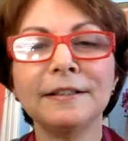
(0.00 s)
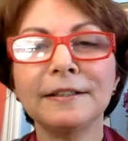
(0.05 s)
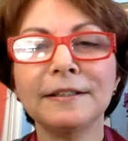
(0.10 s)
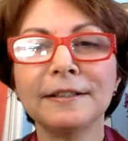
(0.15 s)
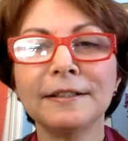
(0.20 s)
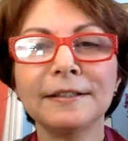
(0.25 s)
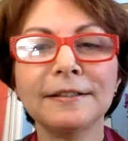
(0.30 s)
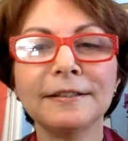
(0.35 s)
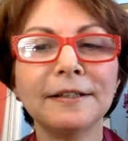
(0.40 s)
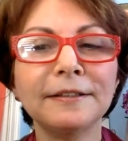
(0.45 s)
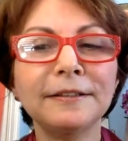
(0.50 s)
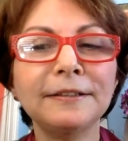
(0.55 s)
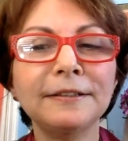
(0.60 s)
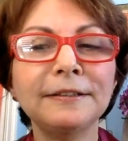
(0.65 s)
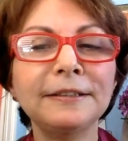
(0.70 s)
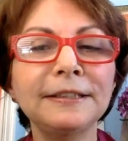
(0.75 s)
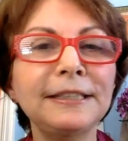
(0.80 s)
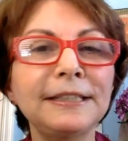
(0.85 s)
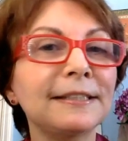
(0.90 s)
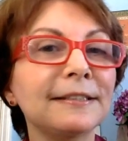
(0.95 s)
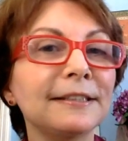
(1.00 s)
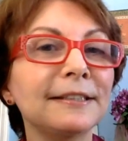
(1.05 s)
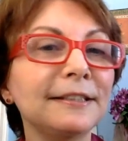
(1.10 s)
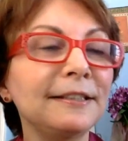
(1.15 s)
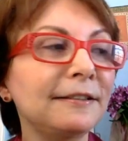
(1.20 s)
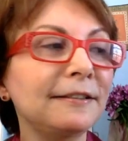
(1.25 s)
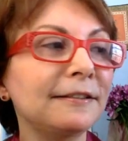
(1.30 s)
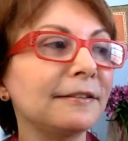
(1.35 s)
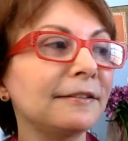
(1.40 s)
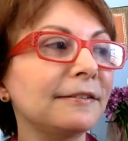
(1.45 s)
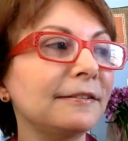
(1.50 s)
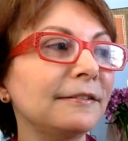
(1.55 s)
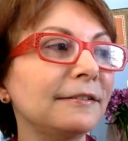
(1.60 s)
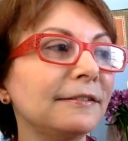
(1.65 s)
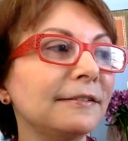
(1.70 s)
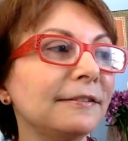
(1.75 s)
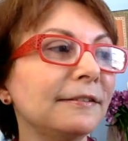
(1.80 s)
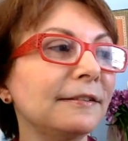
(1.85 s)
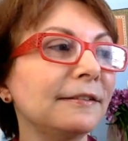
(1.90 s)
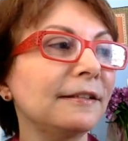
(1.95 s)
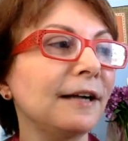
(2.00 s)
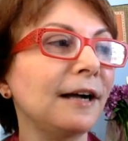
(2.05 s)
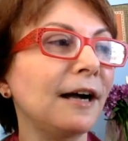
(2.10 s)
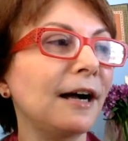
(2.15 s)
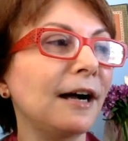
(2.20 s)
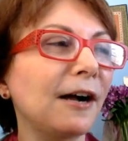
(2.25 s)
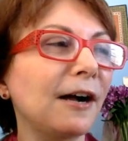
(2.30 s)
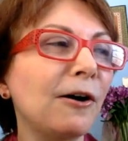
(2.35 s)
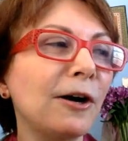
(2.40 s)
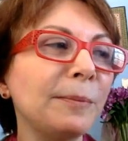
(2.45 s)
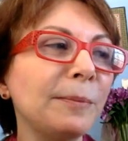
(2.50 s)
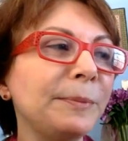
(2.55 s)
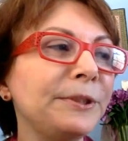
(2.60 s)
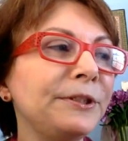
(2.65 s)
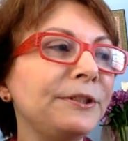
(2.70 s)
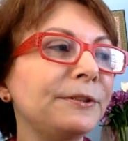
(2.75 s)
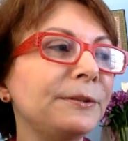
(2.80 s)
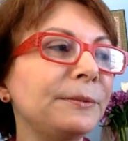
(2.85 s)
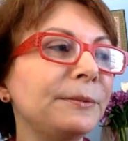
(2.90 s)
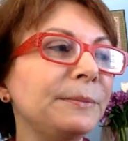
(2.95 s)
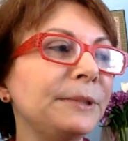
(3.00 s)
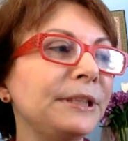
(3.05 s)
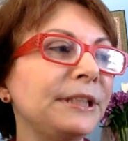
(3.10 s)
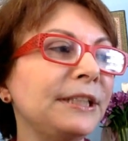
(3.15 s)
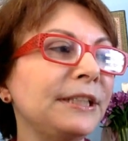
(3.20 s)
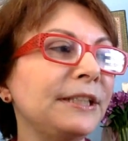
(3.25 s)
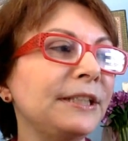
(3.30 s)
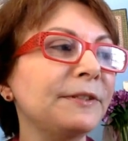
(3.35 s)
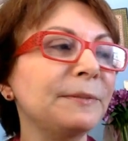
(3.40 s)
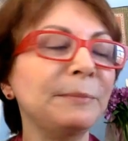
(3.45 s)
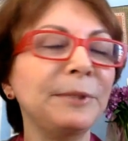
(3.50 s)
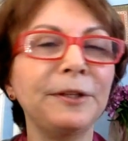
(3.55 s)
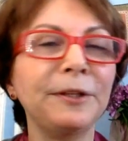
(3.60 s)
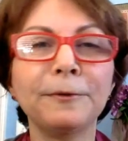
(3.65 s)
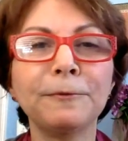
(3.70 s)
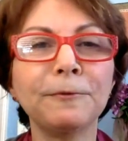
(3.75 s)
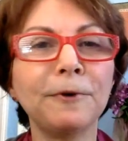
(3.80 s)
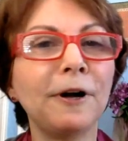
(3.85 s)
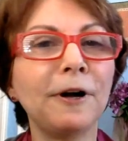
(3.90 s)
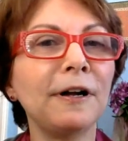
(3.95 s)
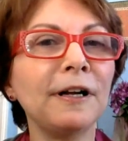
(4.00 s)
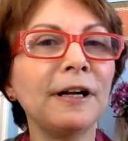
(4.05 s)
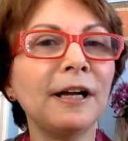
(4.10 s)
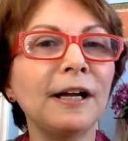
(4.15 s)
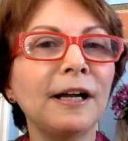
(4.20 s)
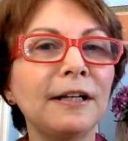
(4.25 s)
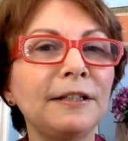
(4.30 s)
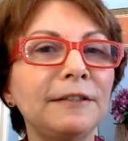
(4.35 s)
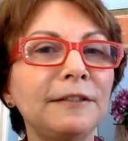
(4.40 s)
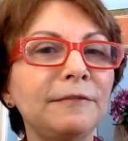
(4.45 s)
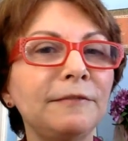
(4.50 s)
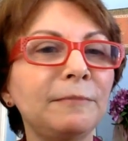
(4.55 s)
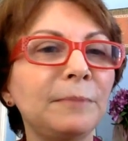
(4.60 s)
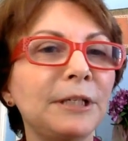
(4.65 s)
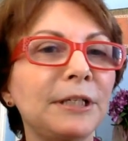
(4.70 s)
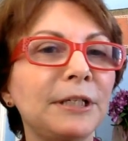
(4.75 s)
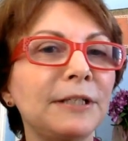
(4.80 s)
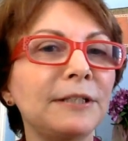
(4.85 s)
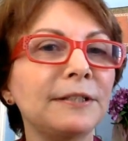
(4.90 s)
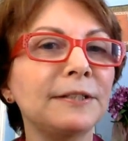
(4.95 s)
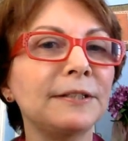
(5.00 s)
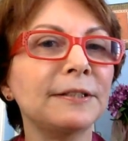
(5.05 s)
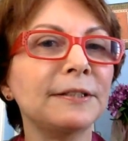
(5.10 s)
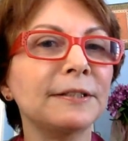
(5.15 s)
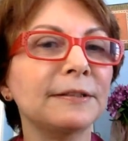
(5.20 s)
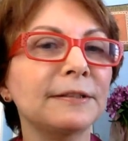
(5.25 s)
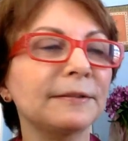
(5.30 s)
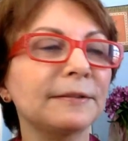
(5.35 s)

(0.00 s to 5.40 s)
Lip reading: Suddenly single, a carpenter bee gives me the wrong kind of buzz.